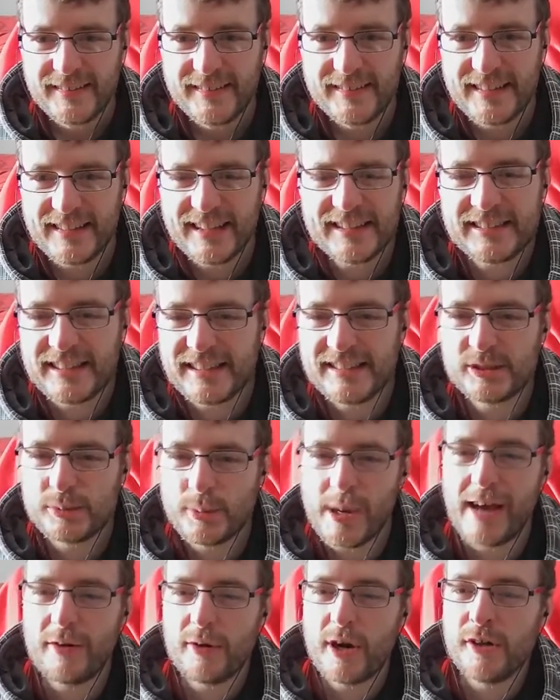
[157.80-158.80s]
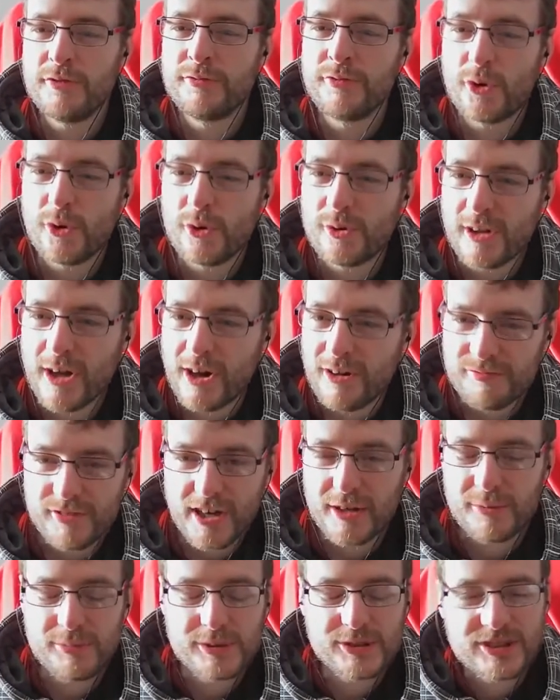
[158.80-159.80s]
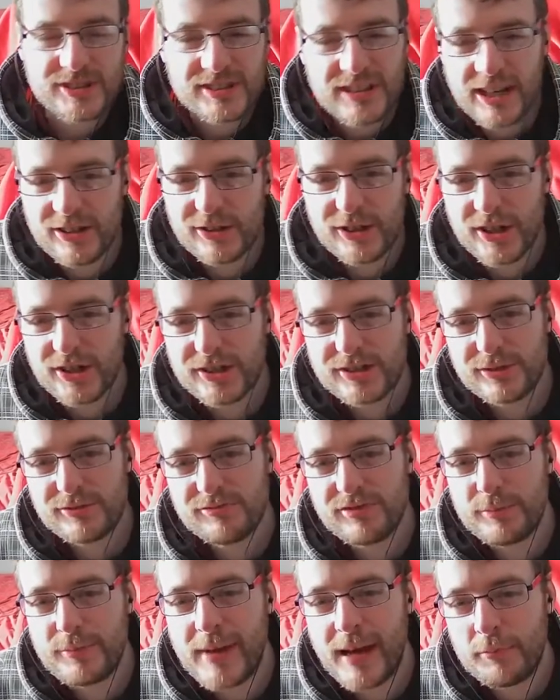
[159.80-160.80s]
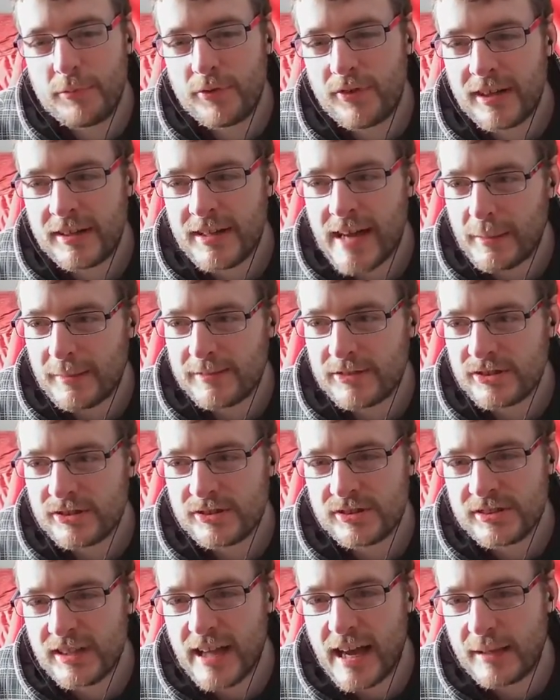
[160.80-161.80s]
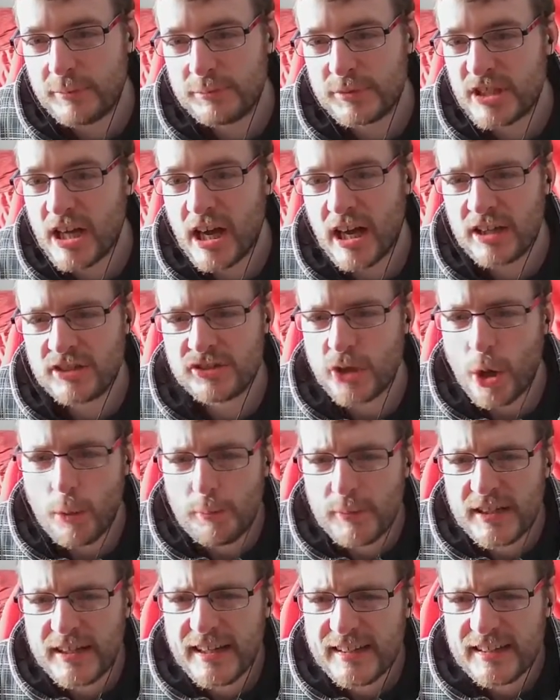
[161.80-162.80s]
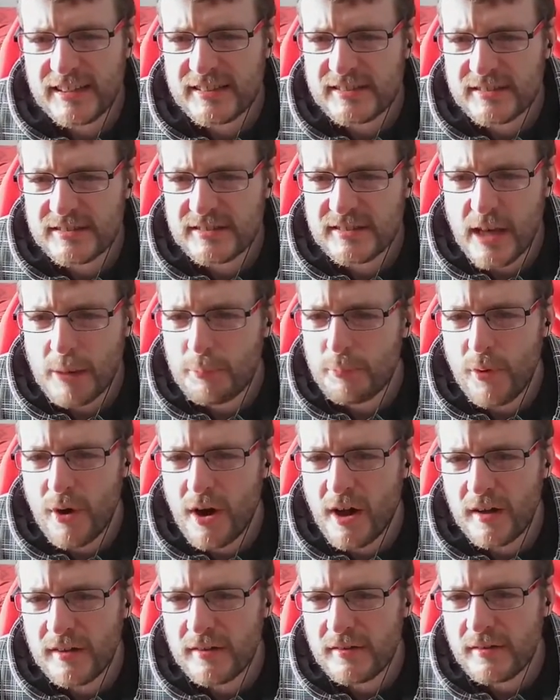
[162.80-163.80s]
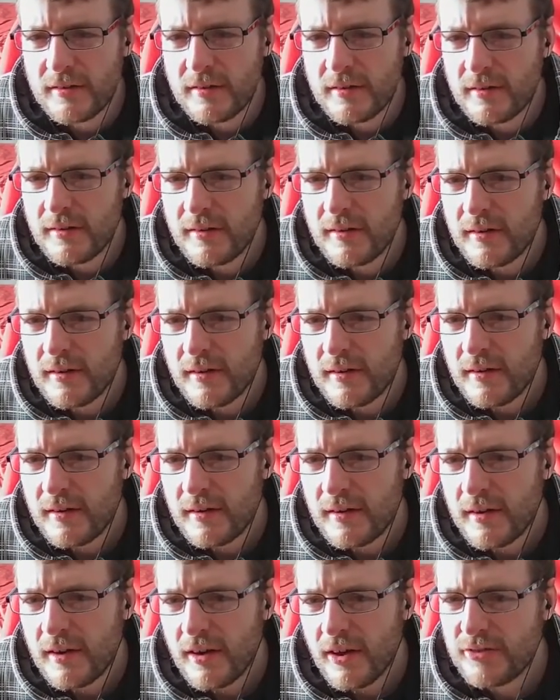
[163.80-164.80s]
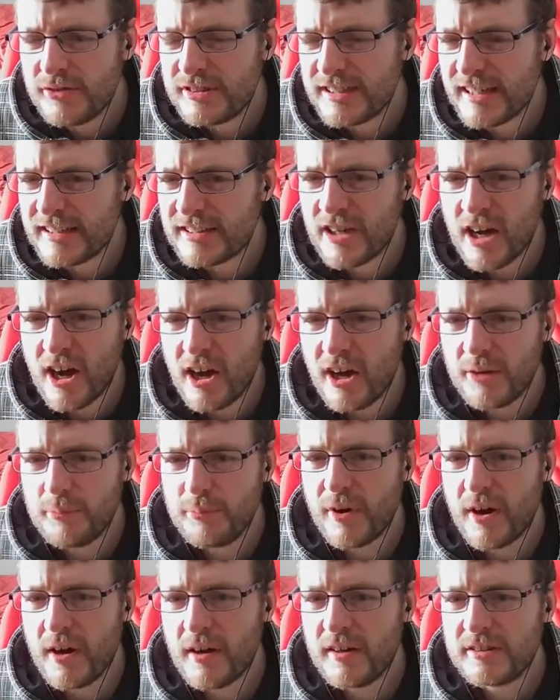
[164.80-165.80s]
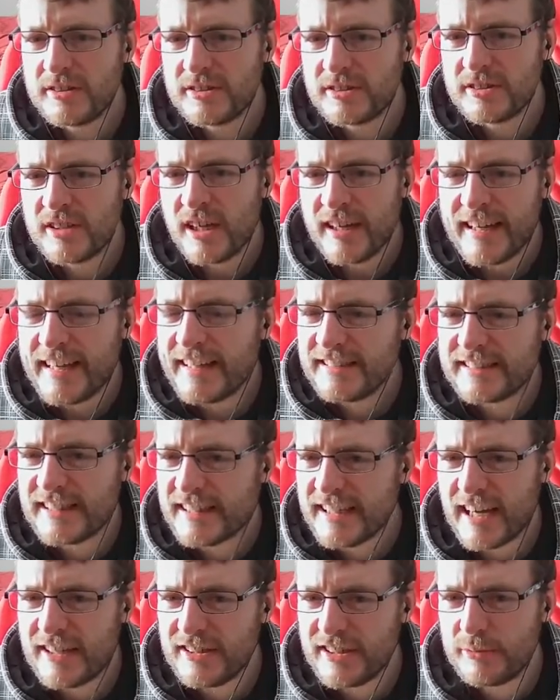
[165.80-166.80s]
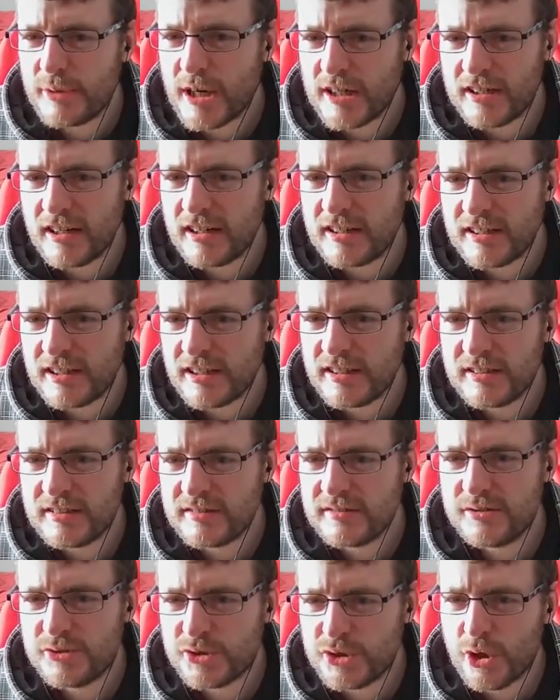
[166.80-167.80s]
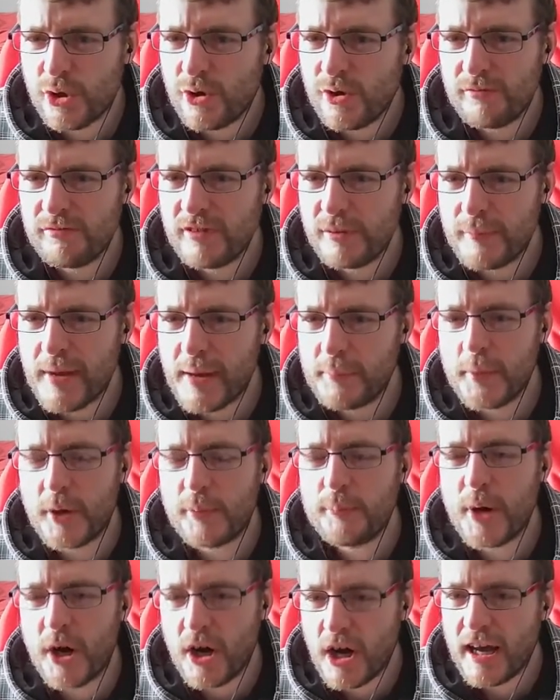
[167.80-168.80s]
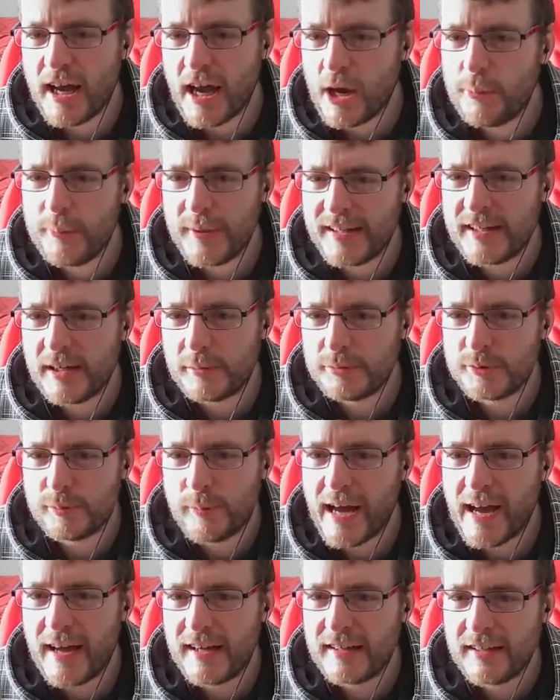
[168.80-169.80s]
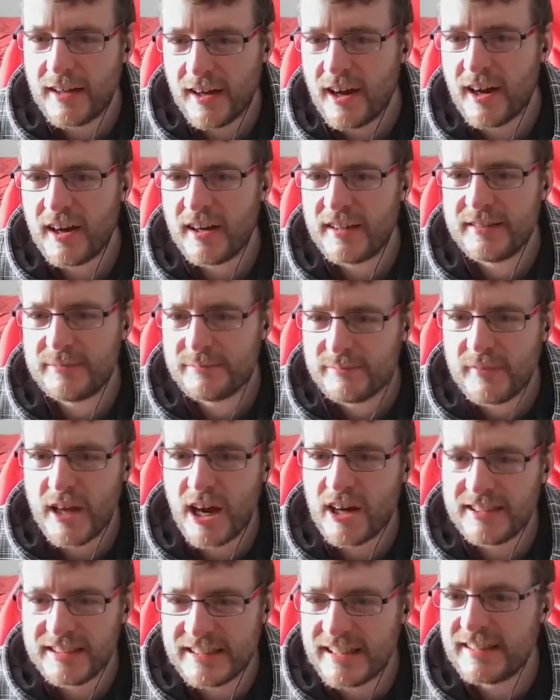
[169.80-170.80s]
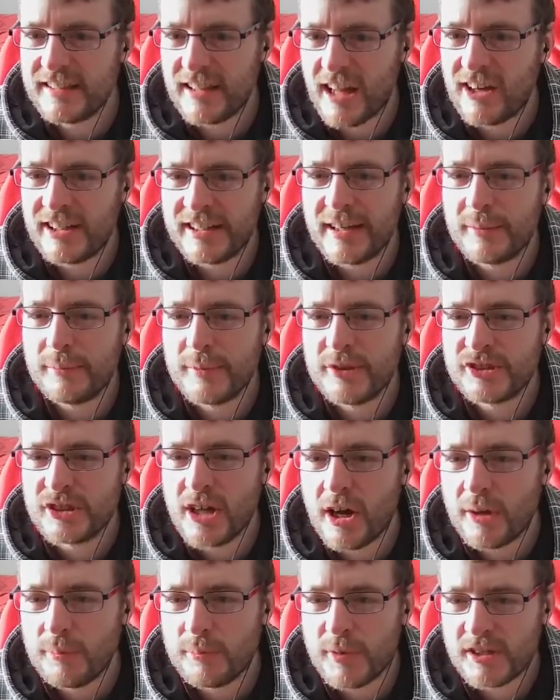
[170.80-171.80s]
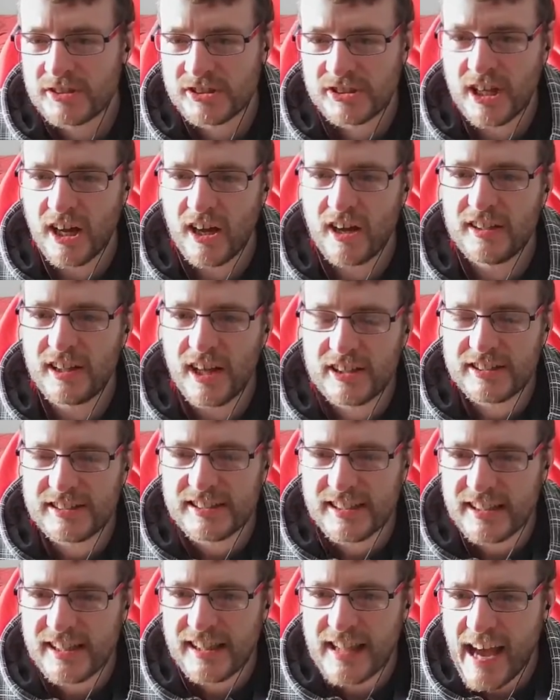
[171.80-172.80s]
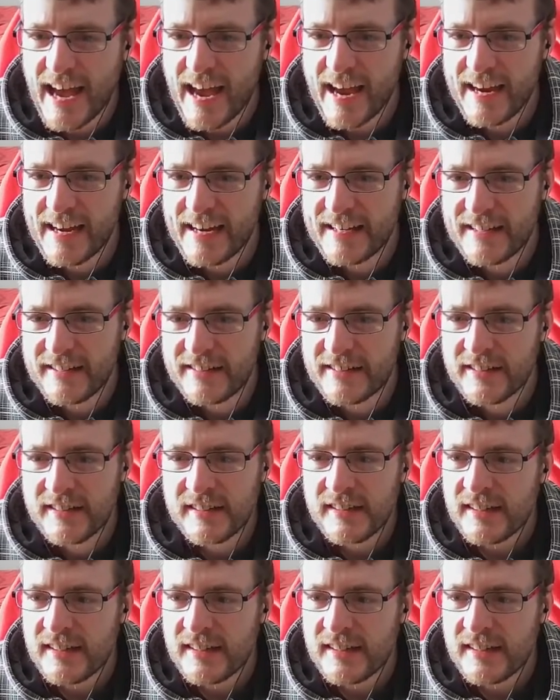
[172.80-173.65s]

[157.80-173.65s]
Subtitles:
This is where I fall off. I was no good at remembering actors' names. Dominic someone who did Guybrush. He's the only one I can sort of remember, but I hope he comes back. I did like him as Guybrush. I liked Elaine.